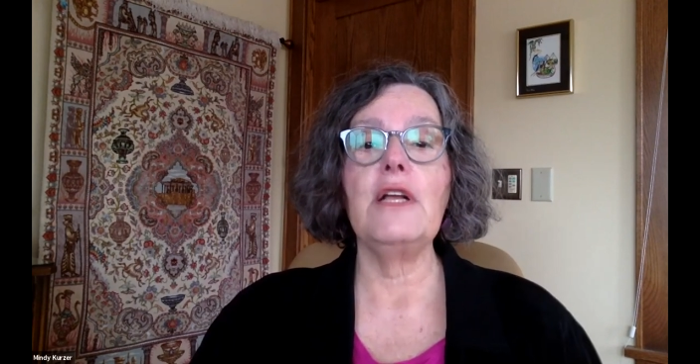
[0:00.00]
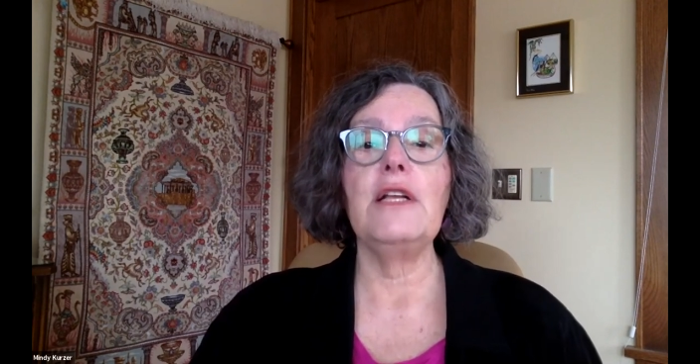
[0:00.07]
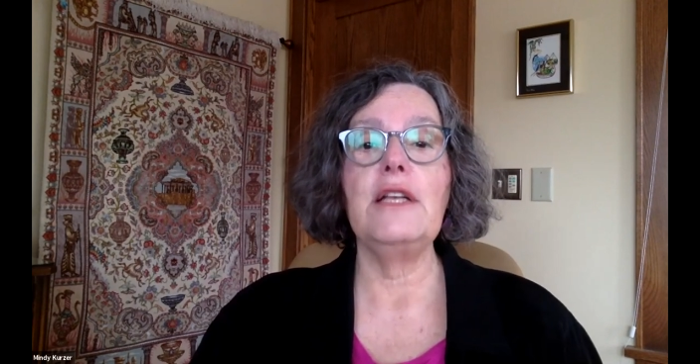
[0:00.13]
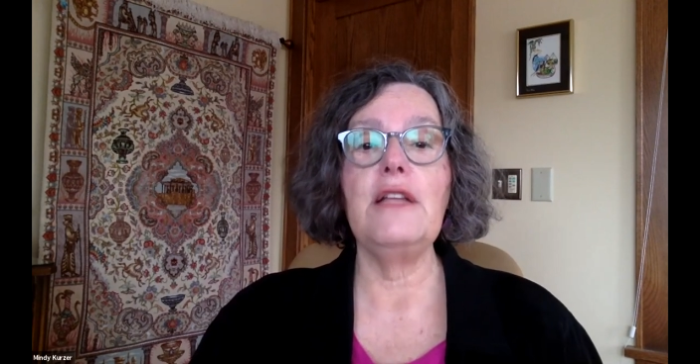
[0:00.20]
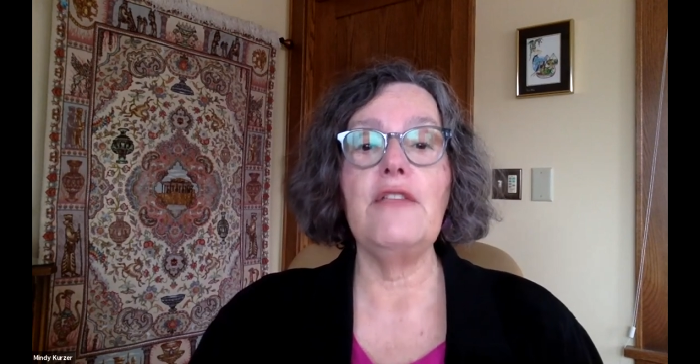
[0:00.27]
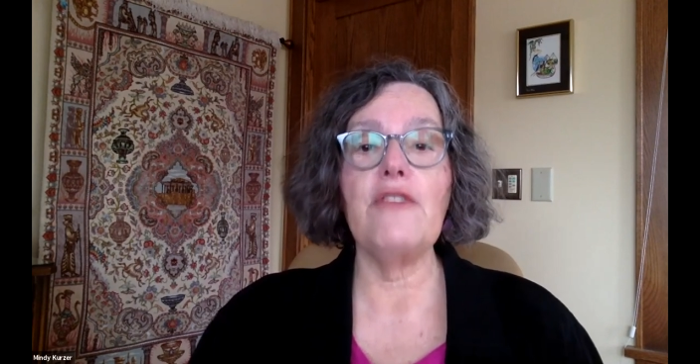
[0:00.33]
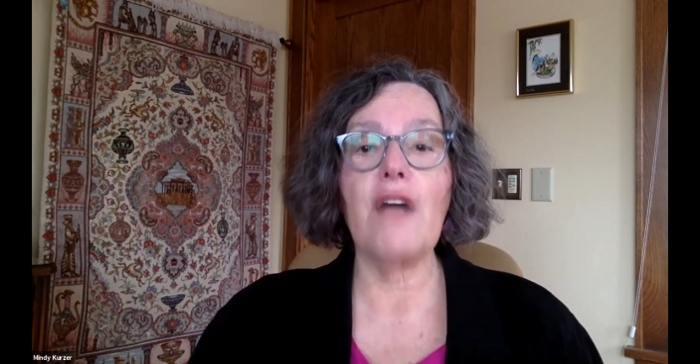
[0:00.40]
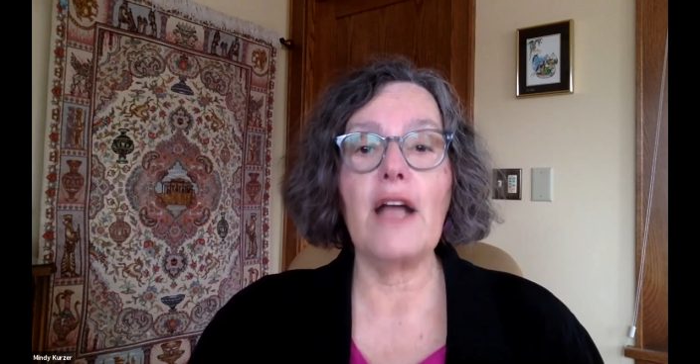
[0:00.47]

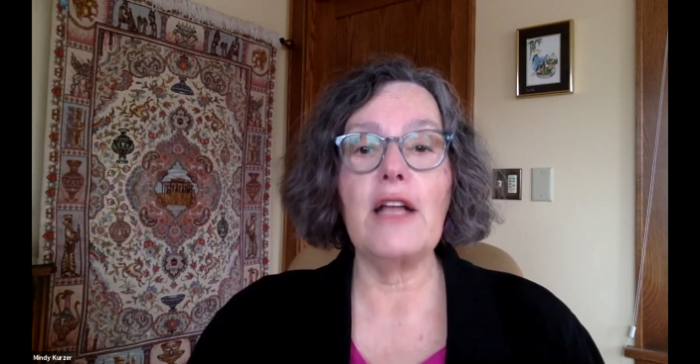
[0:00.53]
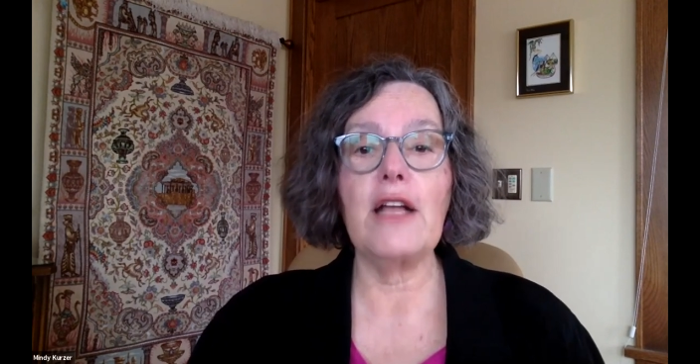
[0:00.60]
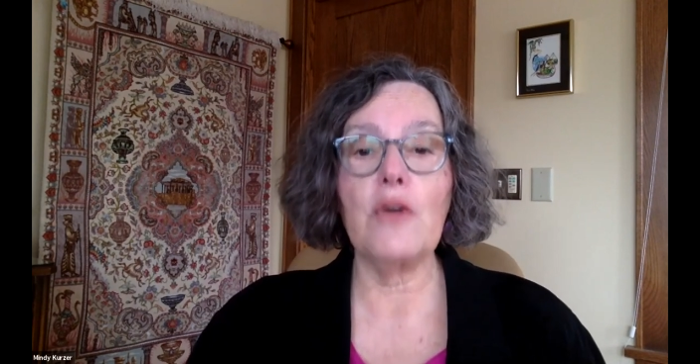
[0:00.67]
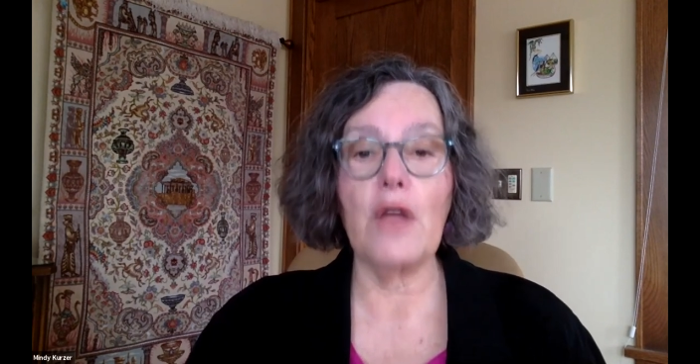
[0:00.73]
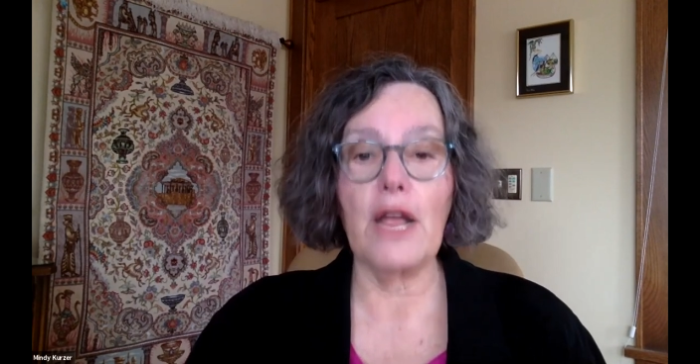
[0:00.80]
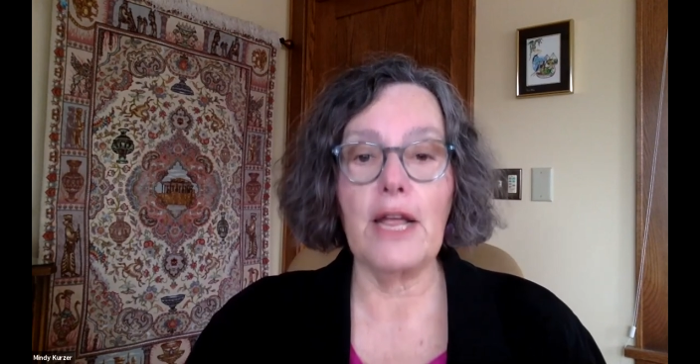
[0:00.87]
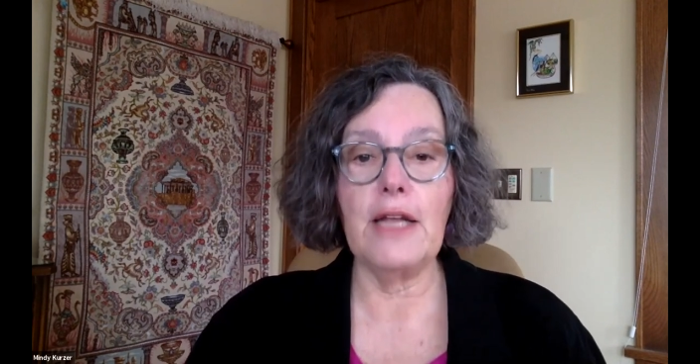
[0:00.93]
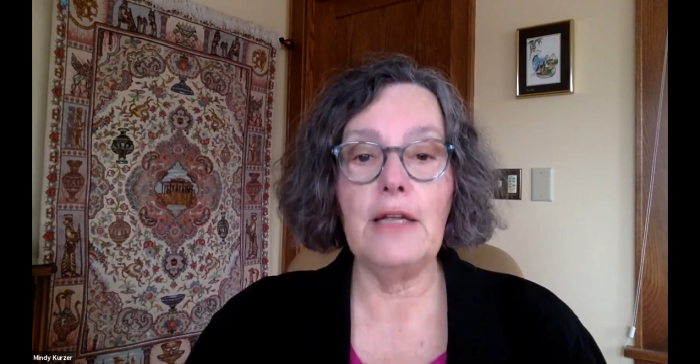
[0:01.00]
Nephi
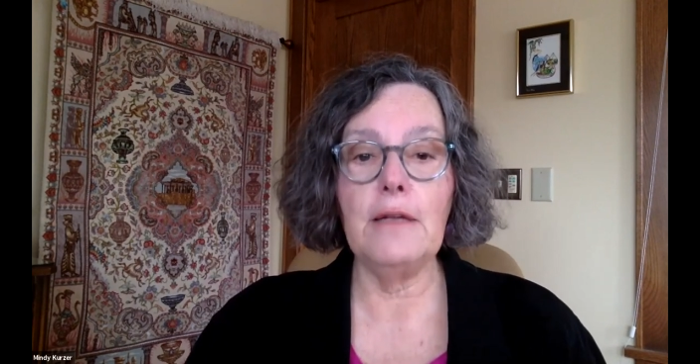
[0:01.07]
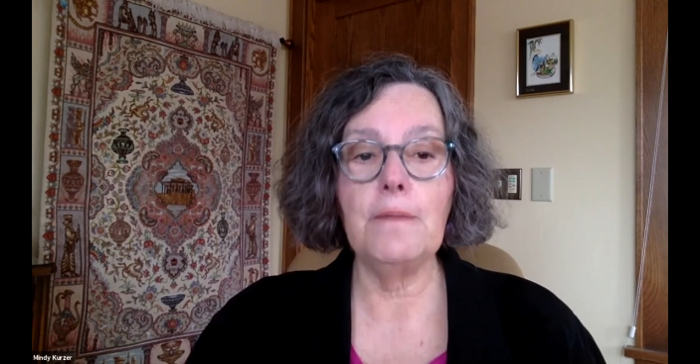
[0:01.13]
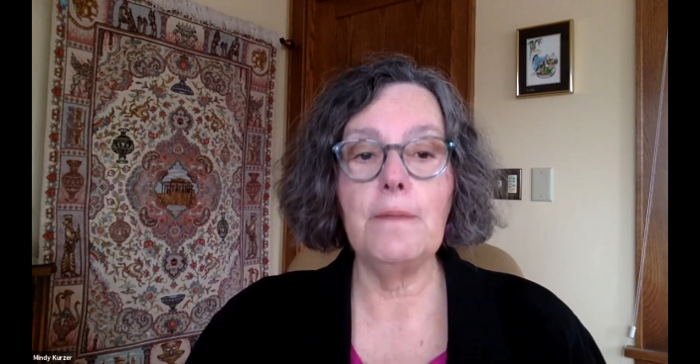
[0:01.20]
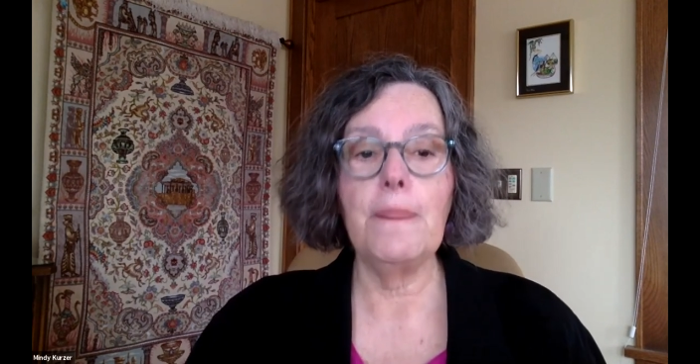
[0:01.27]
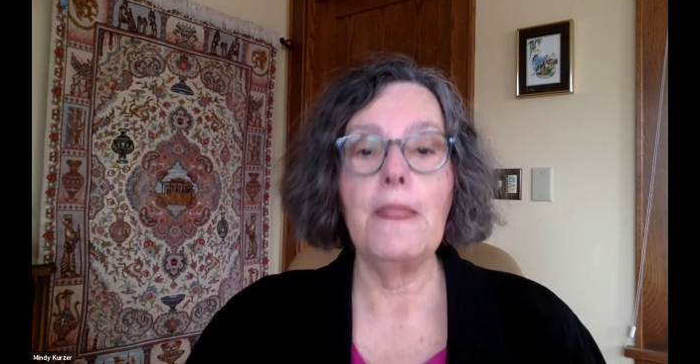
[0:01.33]
Craig,